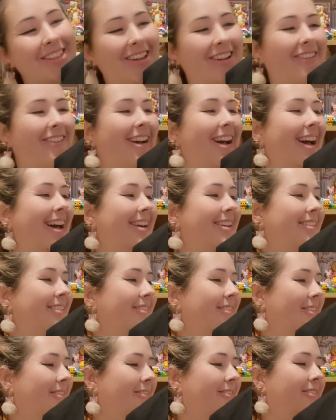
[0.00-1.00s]
the grand
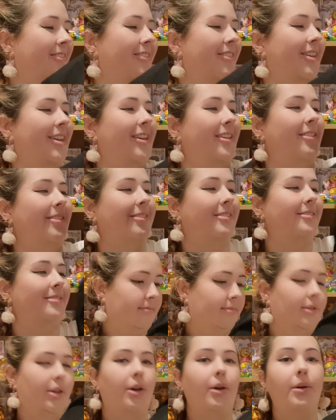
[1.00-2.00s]
reveal.
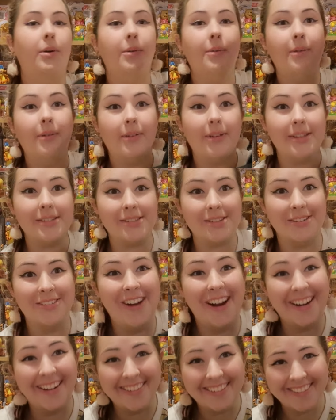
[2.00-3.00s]
Oh, it's the
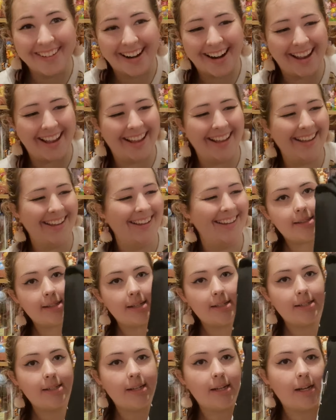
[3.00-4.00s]
wrong way. Da,
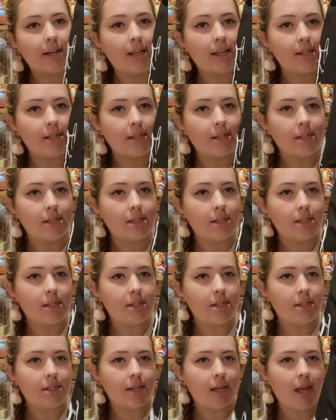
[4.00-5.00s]
da, da, da, da, da,
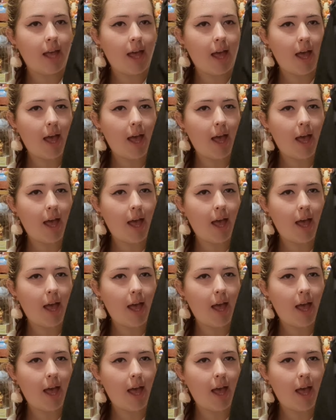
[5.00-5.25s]
da.